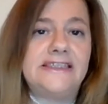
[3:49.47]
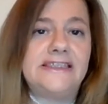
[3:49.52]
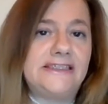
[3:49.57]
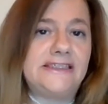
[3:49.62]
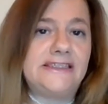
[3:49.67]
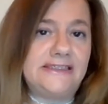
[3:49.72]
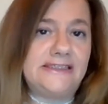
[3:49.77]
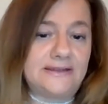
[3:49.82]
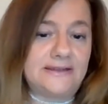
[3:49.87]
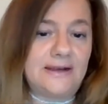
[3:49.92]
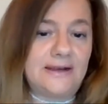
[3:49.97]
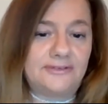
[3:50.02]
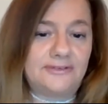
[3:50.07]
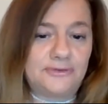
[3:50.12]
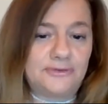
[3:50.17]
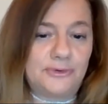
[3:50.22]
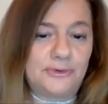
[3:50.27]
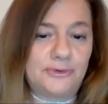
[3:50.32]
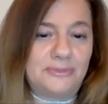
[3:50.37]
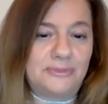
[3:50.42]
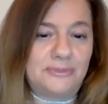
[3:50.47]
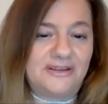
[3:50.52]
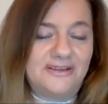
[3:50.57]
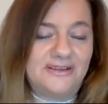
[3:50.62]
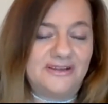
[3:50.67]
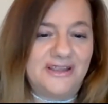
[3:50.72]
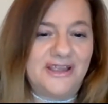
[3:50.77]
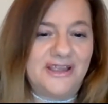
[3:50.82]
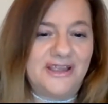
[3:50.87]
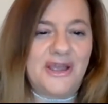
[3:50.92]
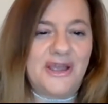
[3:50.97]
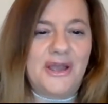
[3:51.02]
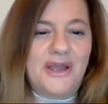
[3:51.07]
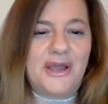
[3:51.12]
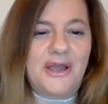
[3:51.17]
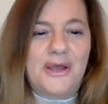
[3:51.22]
in the classroom. That's